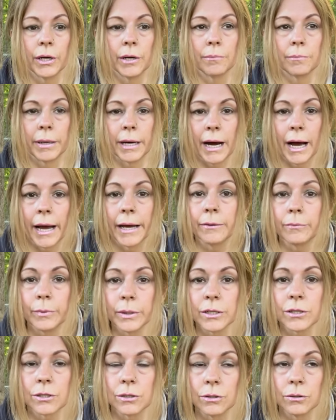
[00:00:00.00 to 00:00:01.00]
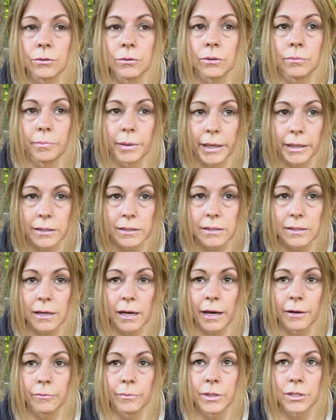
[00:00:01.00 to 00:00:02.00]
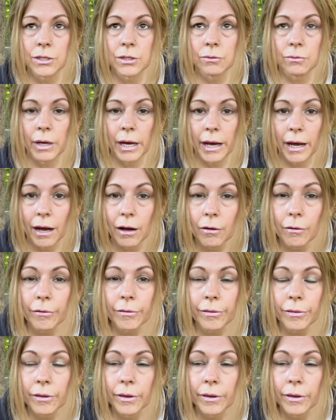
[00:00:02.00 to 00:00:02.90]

but I wish you the best. I wish you health.